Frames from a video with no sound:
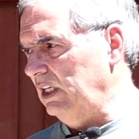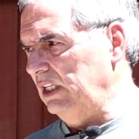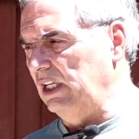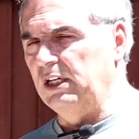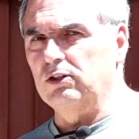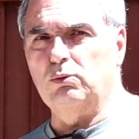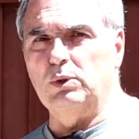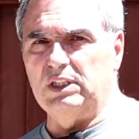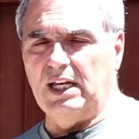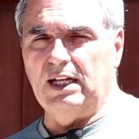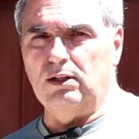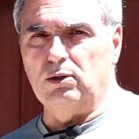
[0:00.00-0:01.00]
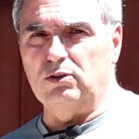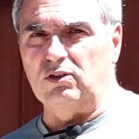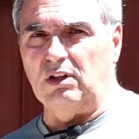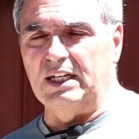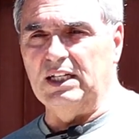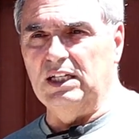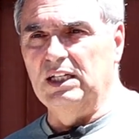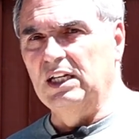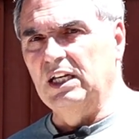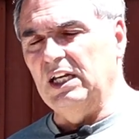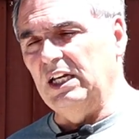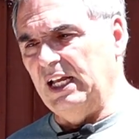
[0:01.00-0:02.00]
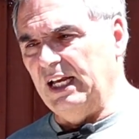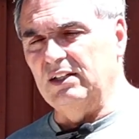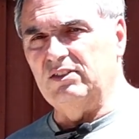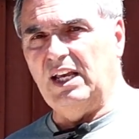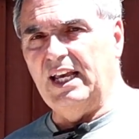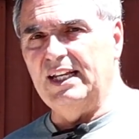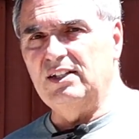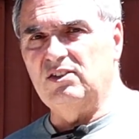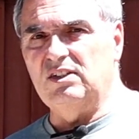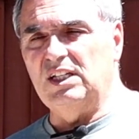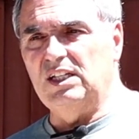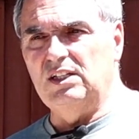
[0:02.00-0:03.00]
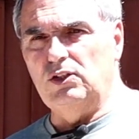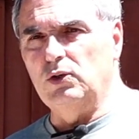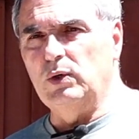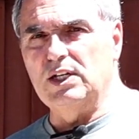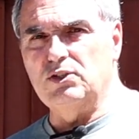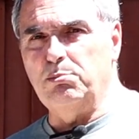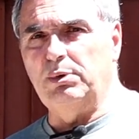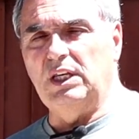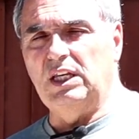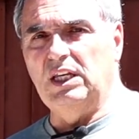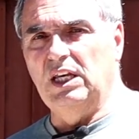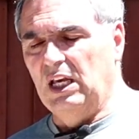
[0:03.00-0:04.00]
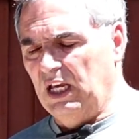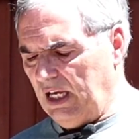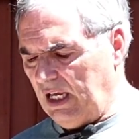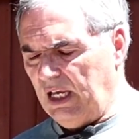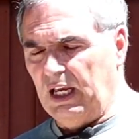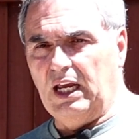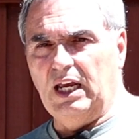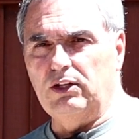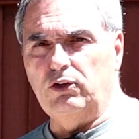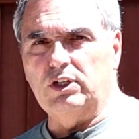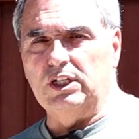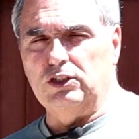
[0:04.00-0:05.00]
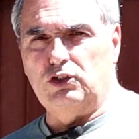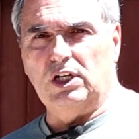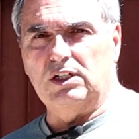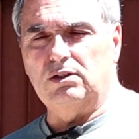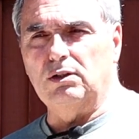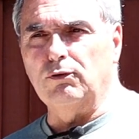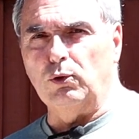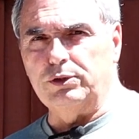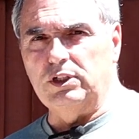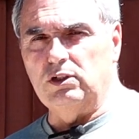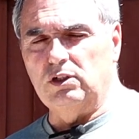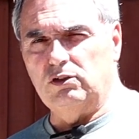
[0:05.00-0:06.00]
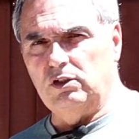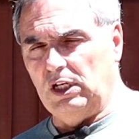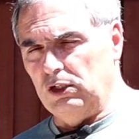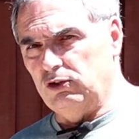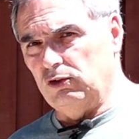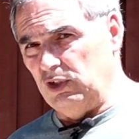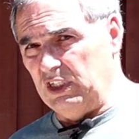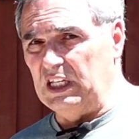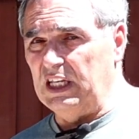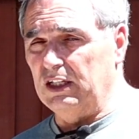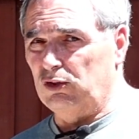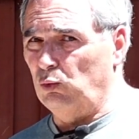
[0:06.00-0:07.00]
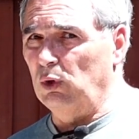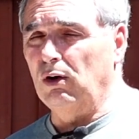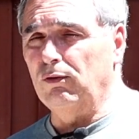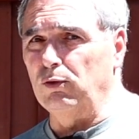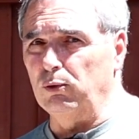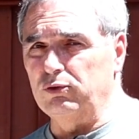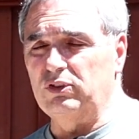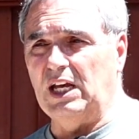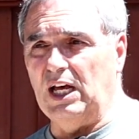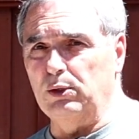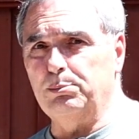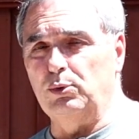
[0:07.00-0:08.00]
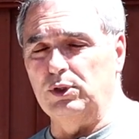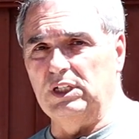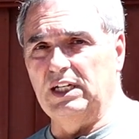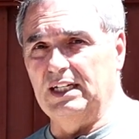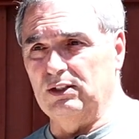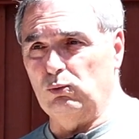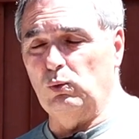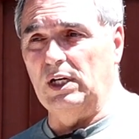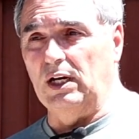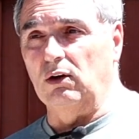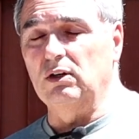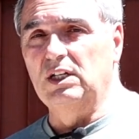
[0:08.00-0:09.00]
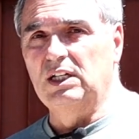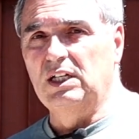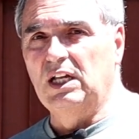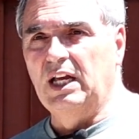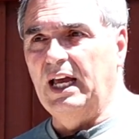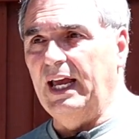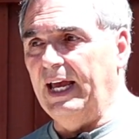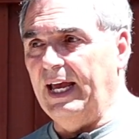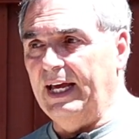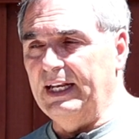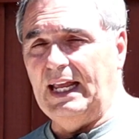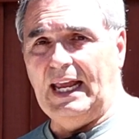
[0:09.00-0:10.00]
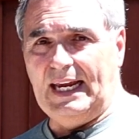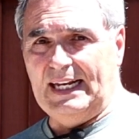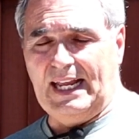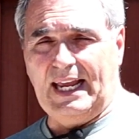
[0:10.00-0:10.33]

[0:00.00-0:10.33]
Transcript: And here's what that looks like. It has AC, USB, and you can adjust the voltages, and so you can get 12 volts output as well at 8